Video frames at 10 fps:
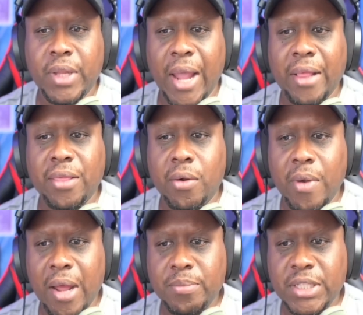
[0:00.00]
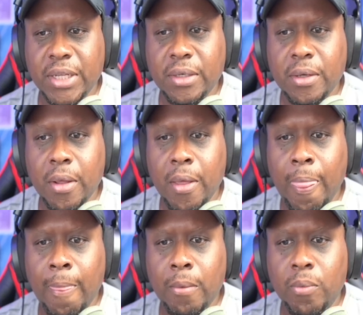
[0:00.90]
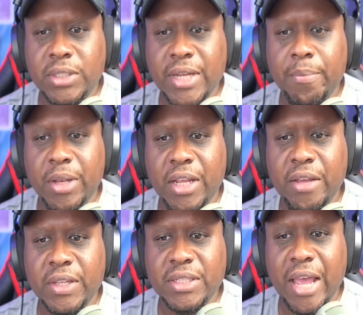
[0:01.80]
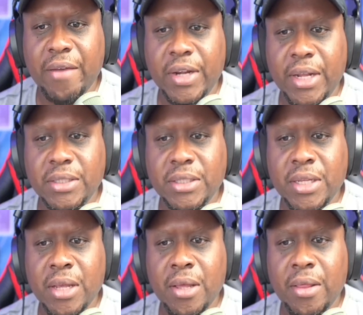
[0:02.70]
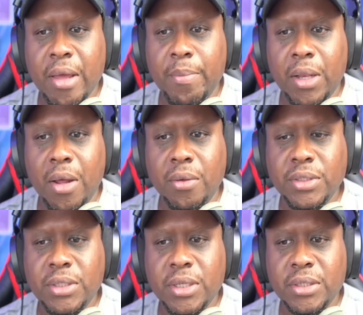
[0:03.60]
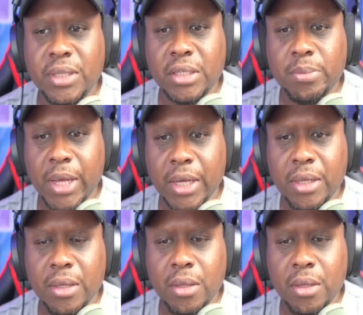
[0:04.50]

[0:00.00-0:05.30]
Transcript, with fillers: at the crime scene, which they believe is evidence that belongs to the suspect,